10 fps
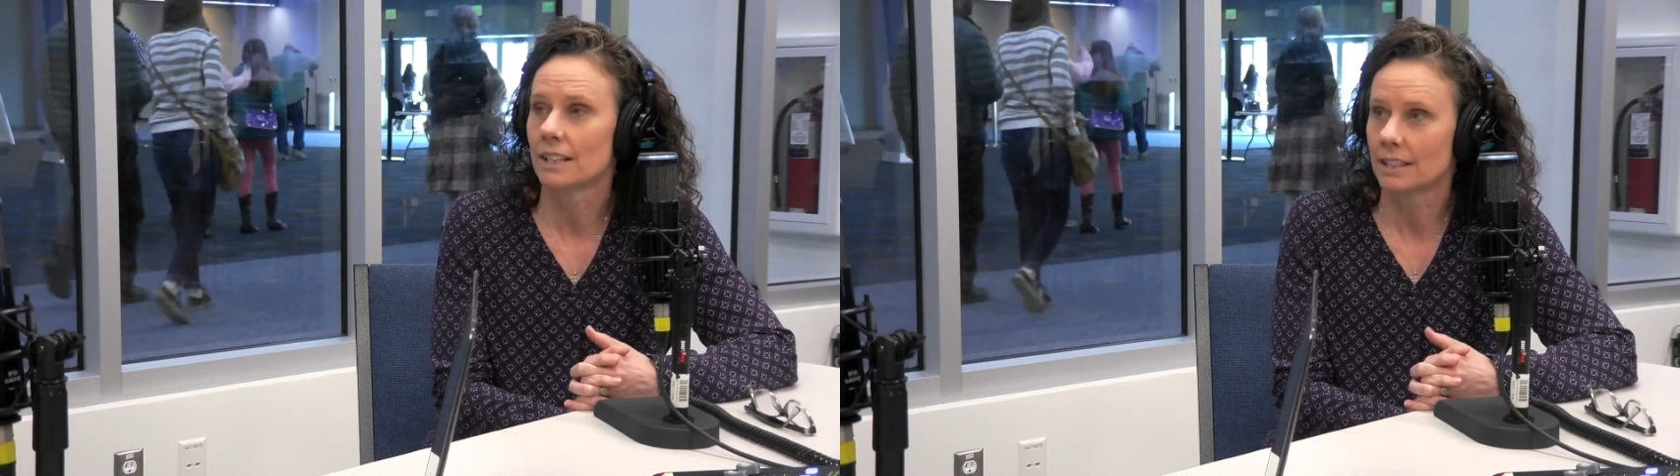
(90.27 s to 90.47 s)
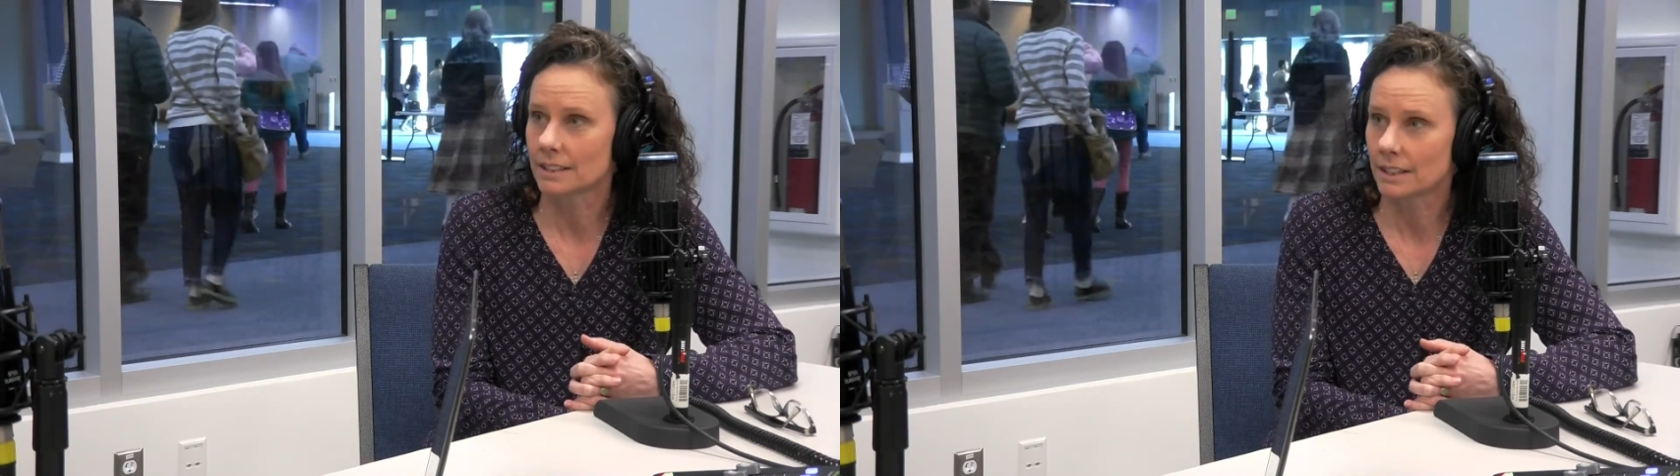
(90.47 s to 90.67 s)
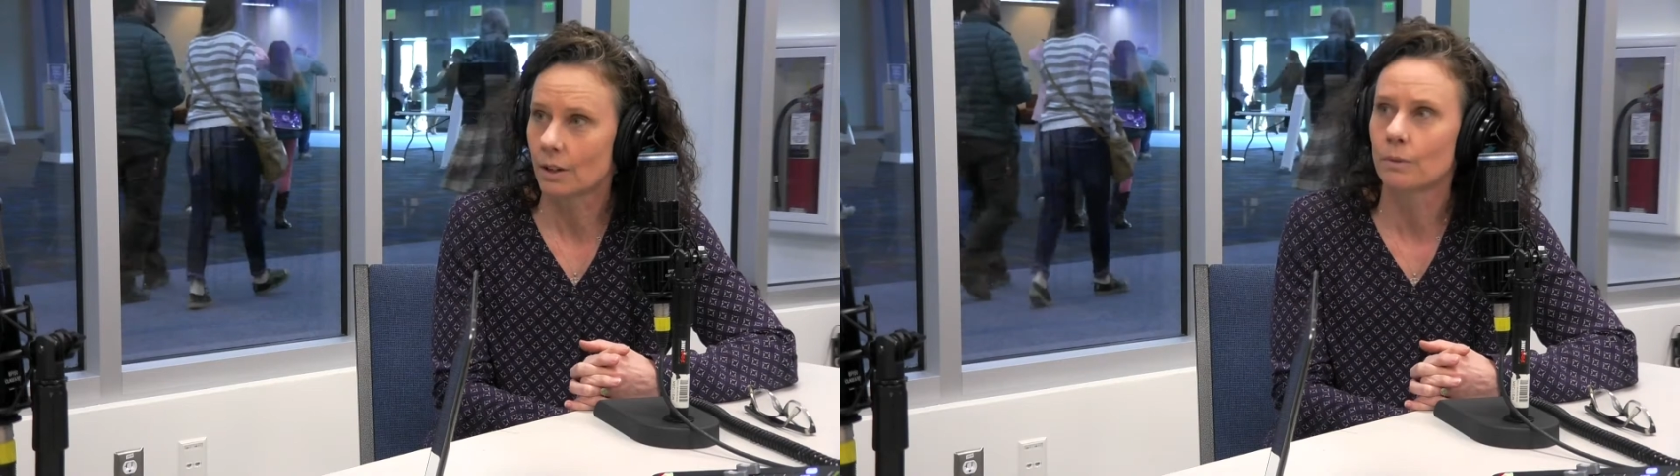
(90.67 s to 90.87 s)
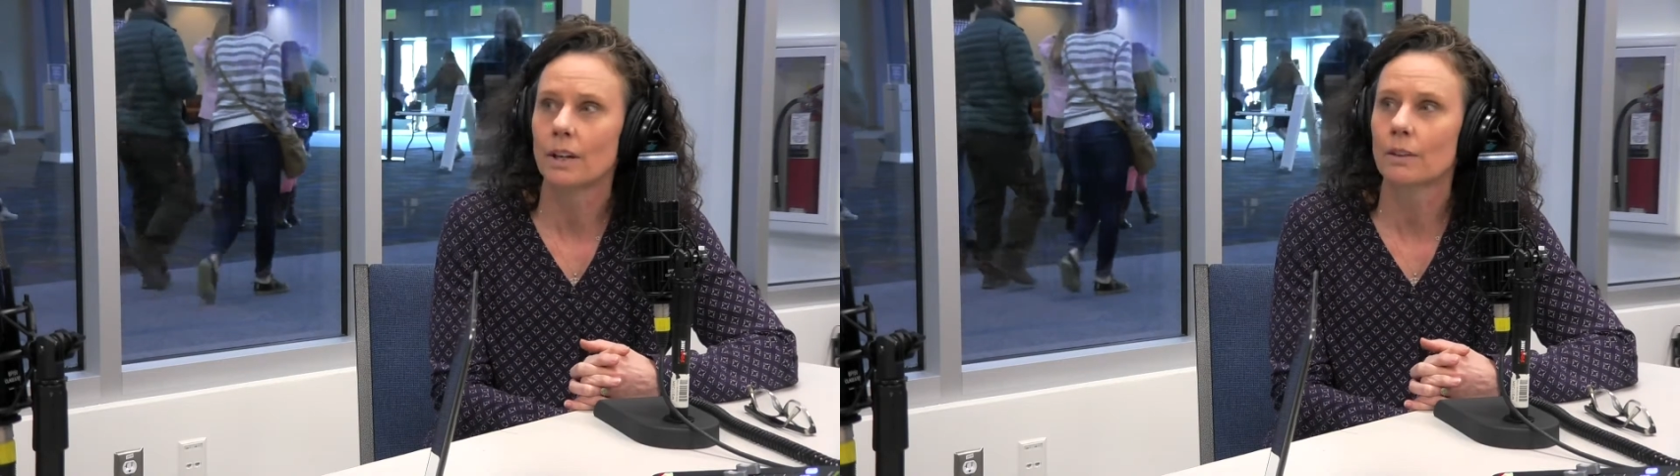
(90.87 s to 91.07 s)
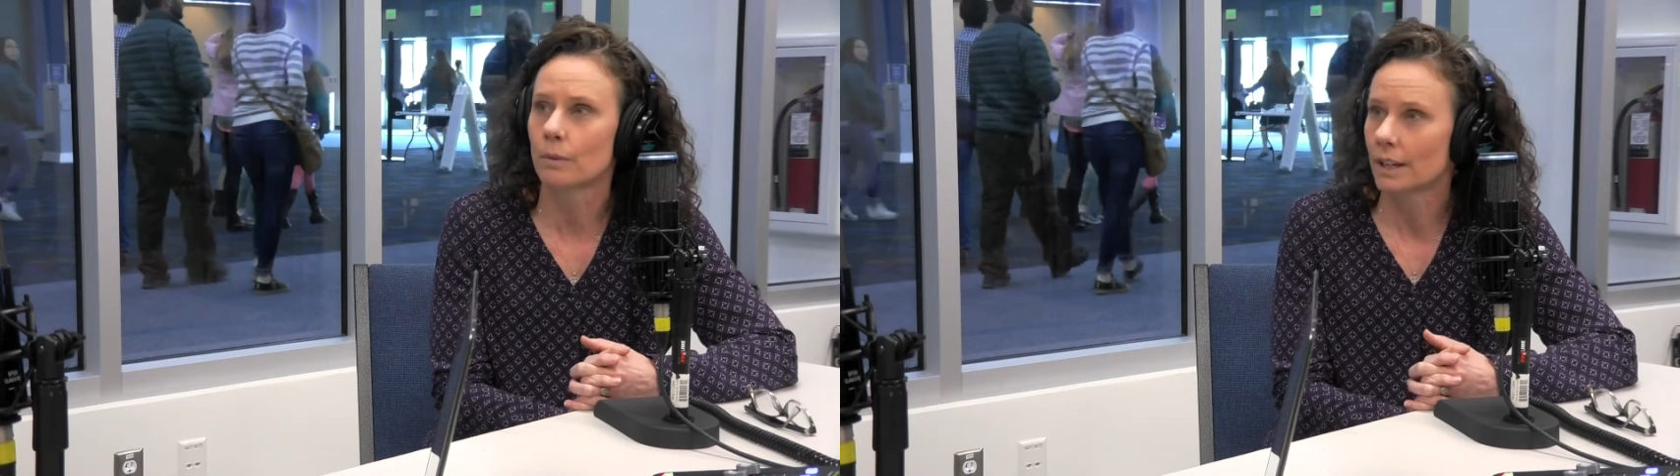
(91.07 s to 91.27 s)
is dealt
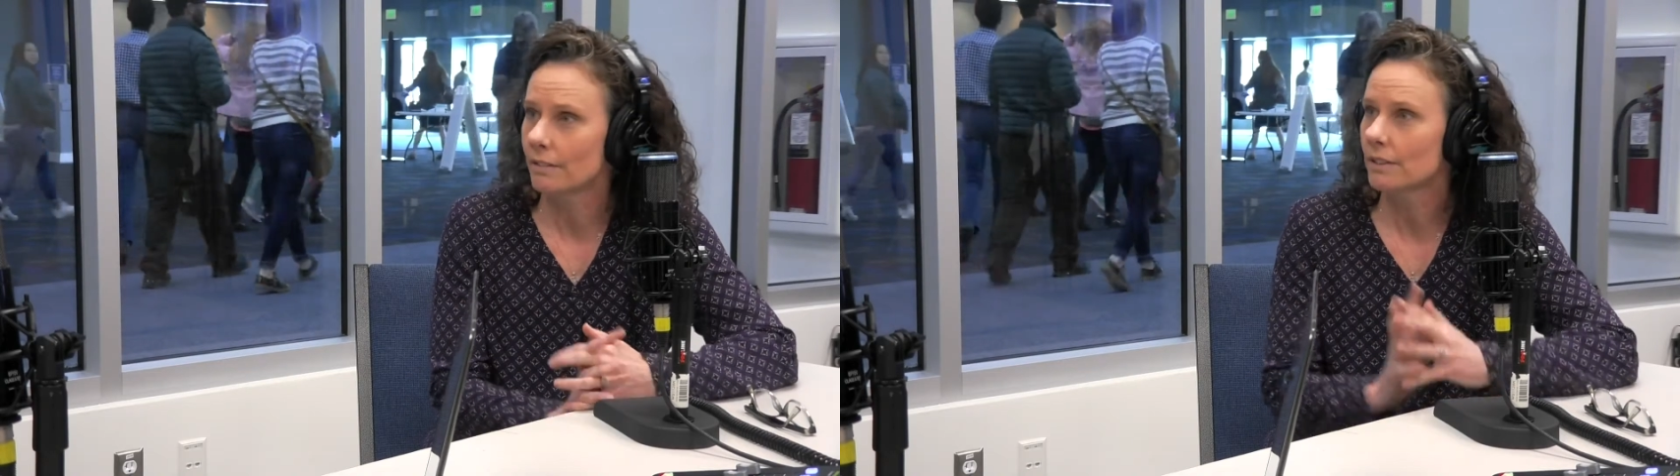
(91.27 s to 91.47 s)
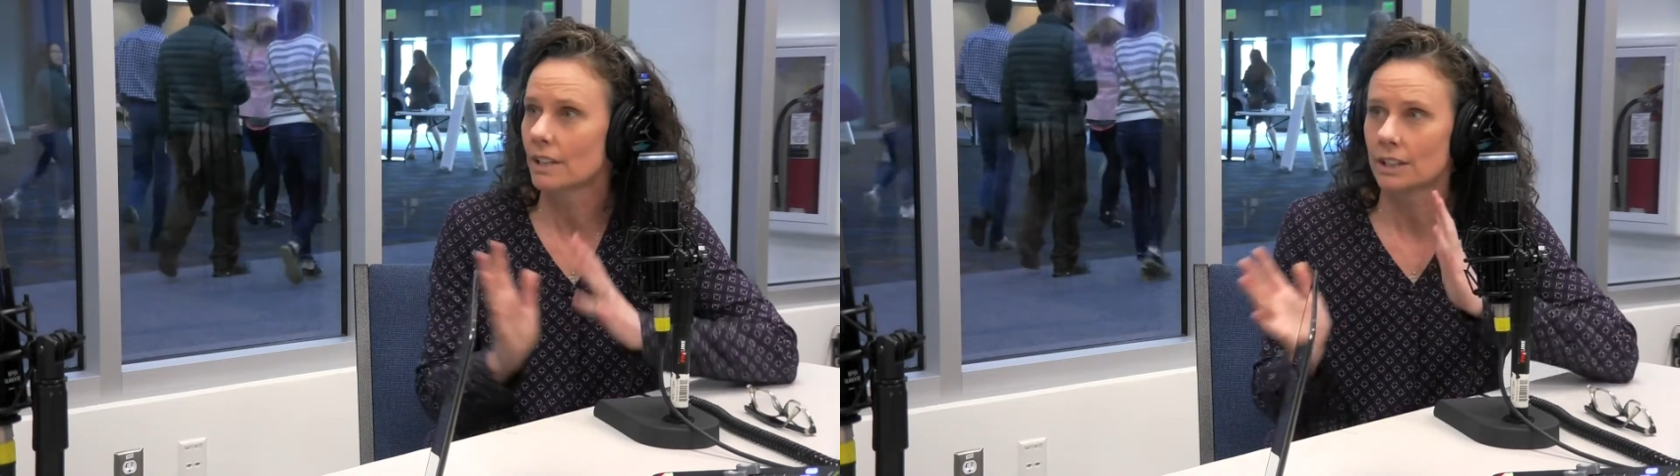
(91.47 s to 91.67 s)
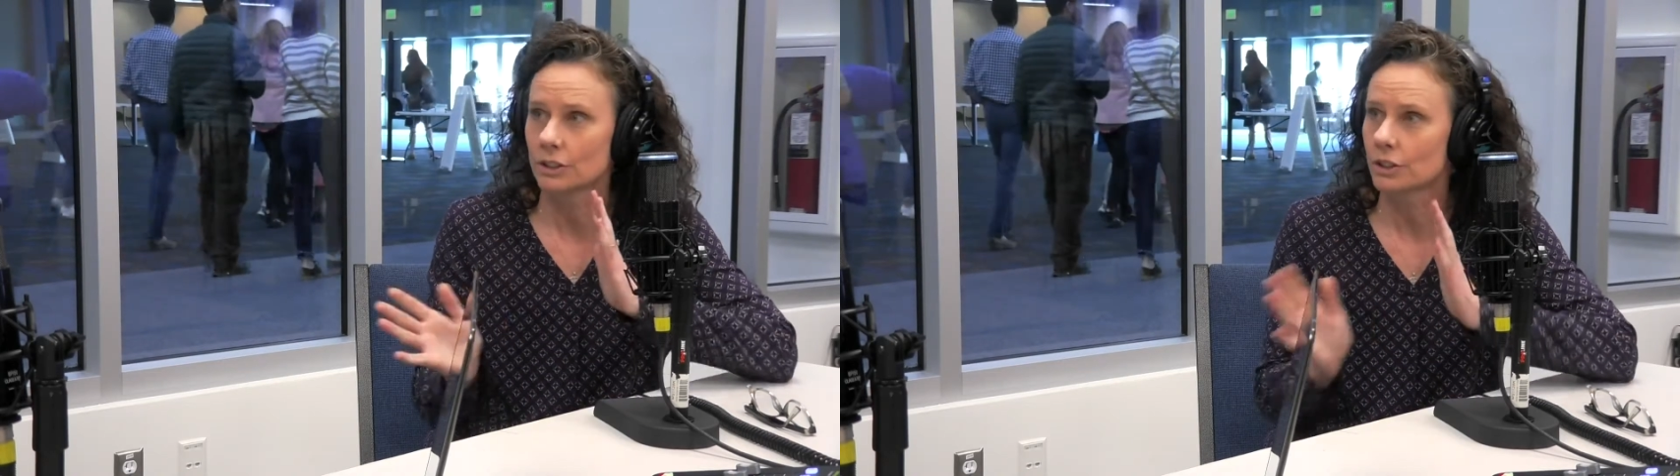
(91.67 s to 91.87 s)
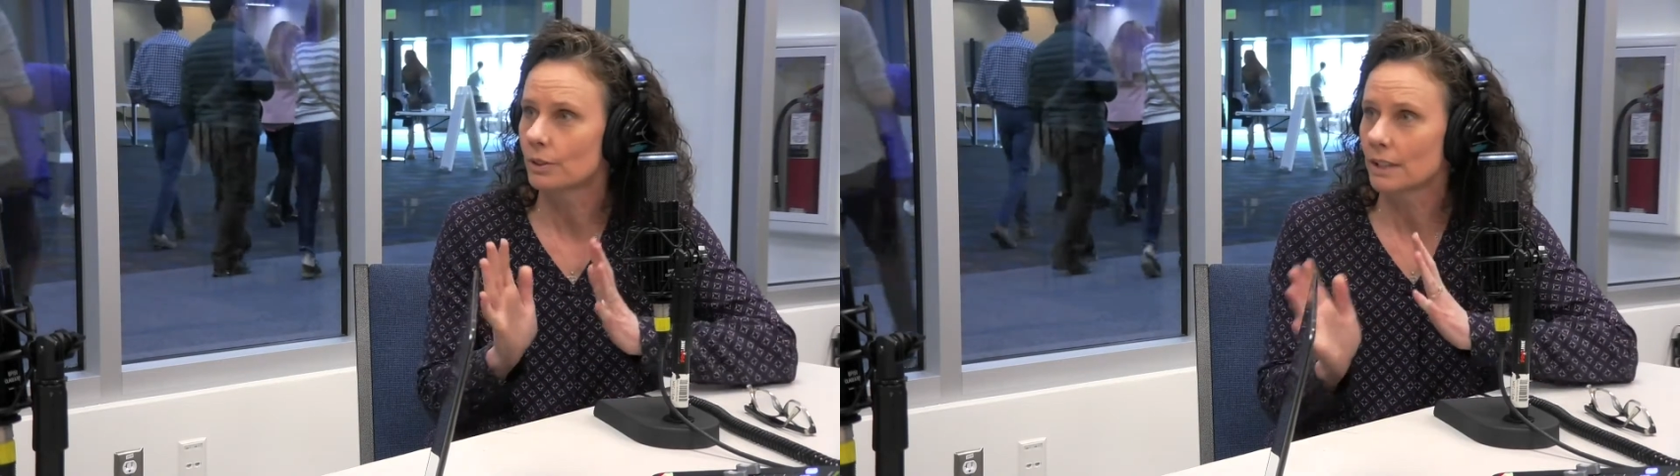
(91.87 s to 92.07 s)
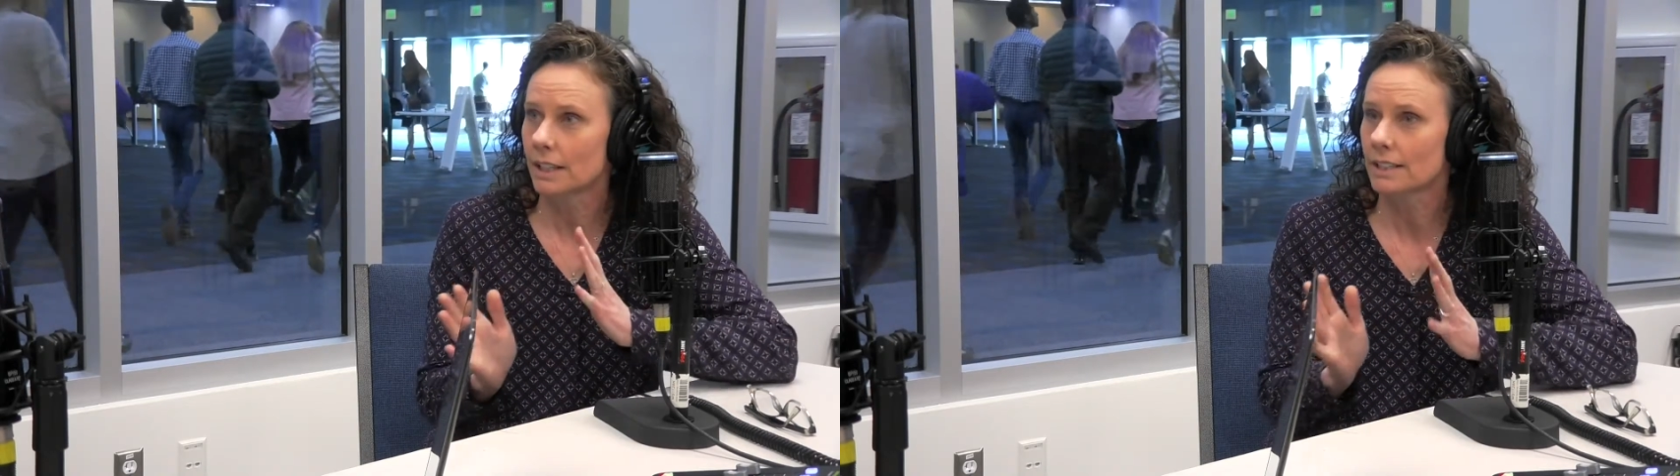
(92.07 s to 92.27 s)
with whatever the
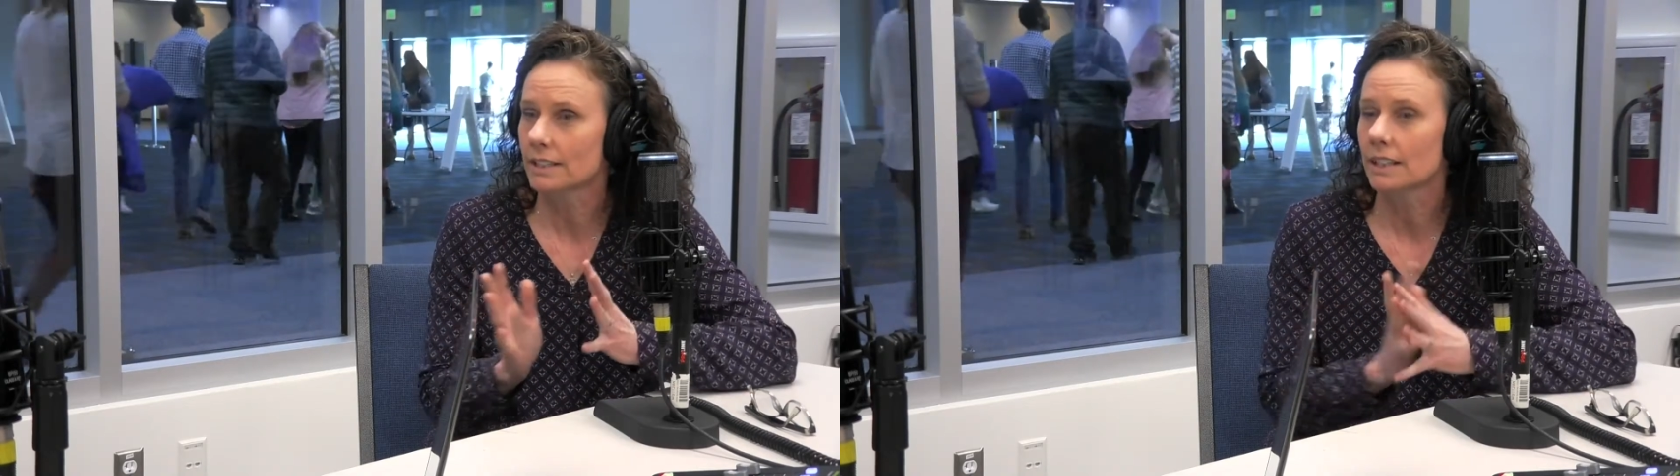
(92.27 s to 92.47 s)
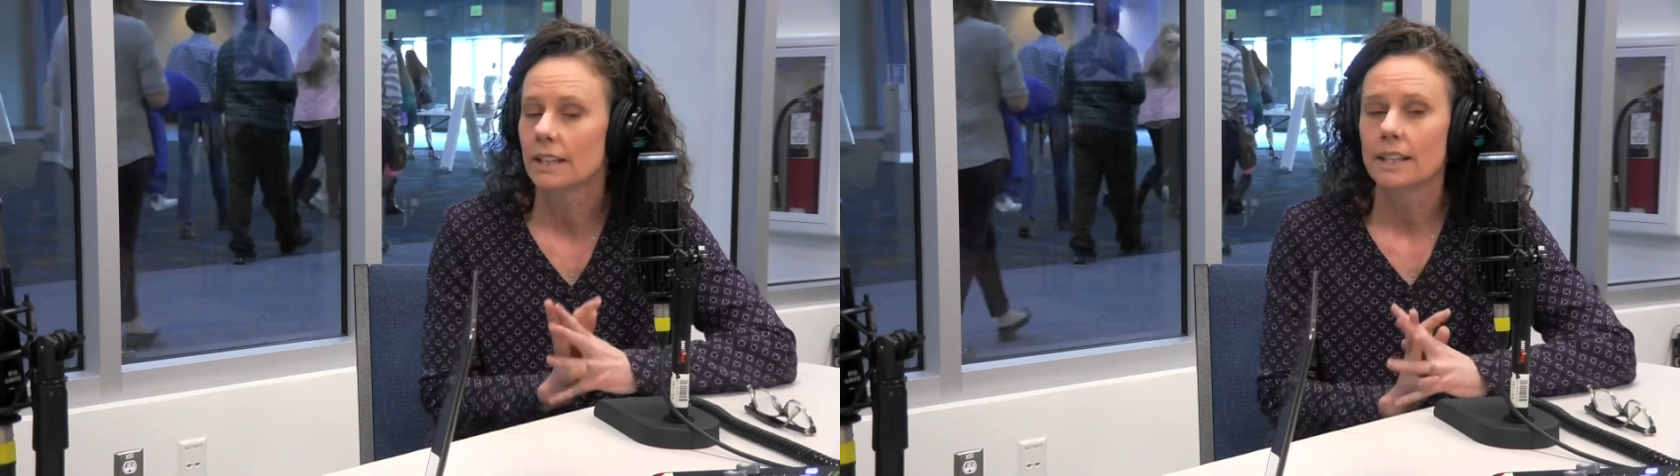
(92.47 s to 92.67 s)
issue is